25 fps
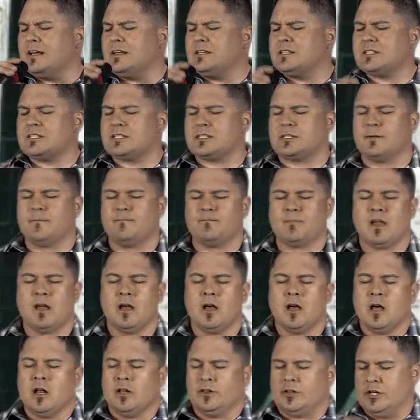less
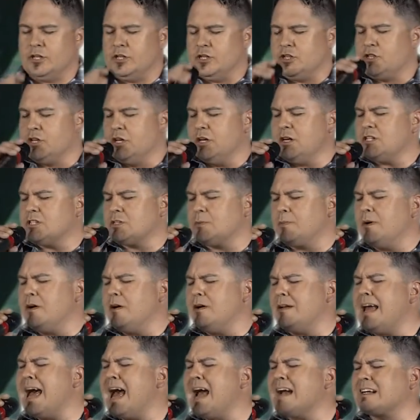than just
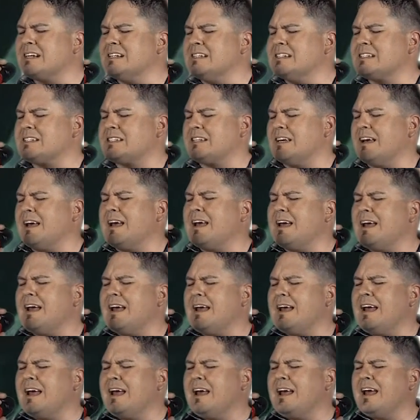what I can
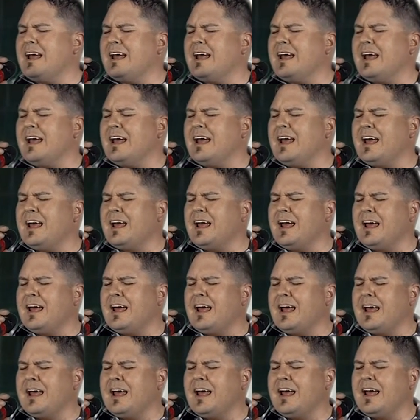see. Just
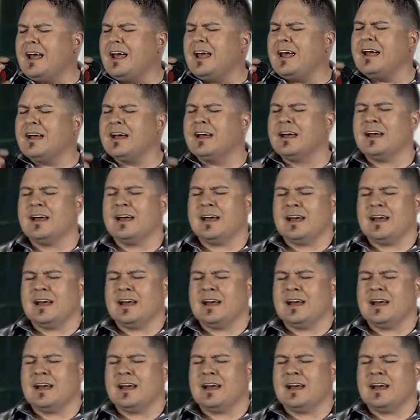what I can see.